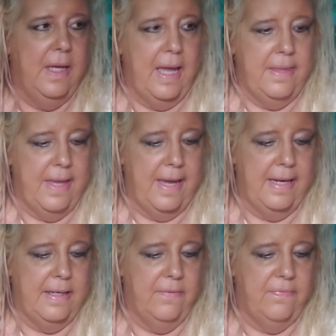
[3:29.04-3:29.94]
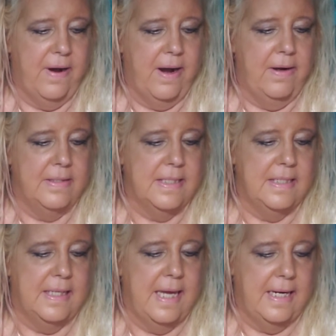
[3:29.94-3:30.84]
And the Eight of Fire is
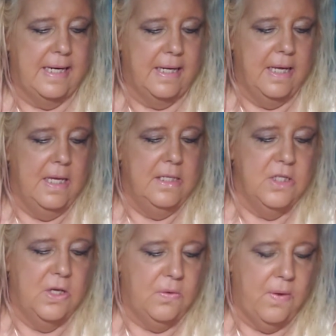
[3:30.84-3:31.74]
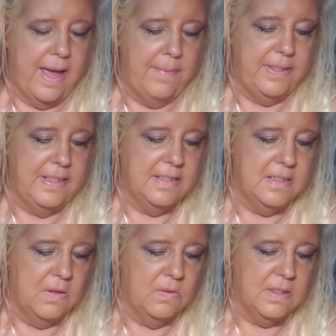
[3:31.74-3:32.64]
indicating total happiness,
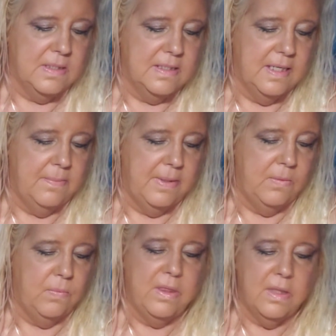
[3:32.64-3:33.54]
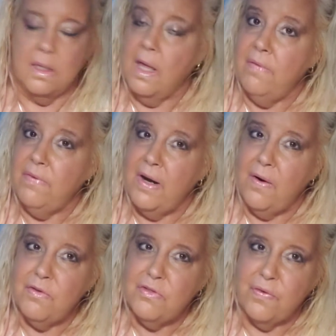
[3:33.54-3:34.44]
total contentment with the love
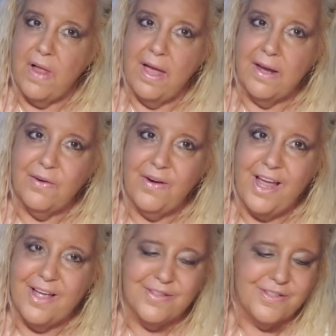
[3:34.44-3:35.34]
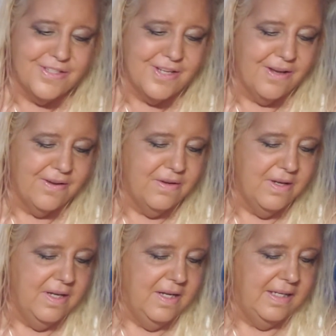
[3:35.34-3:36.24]
arrows flying around. So,
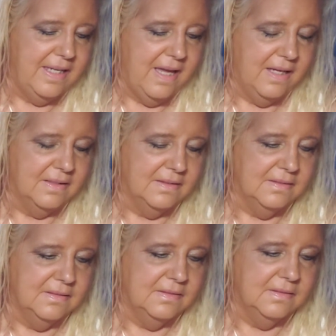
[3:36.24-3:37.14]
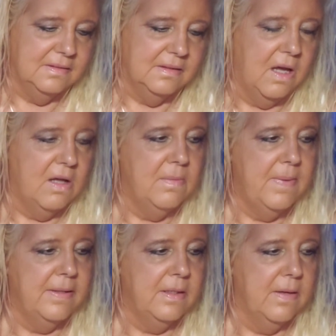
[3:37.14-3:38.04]
yeah. All
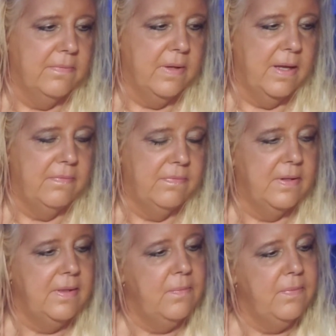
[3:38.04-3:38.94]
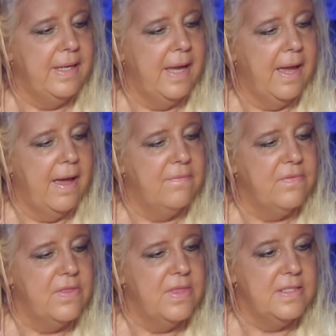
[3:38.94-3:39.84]
about the love life. And then we have
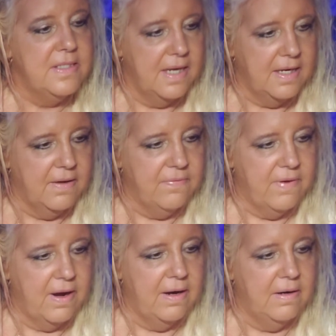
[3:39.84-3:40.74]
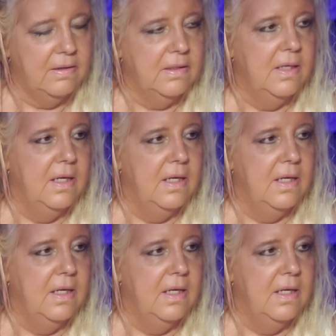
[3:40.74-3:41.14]
the Ten of Fire.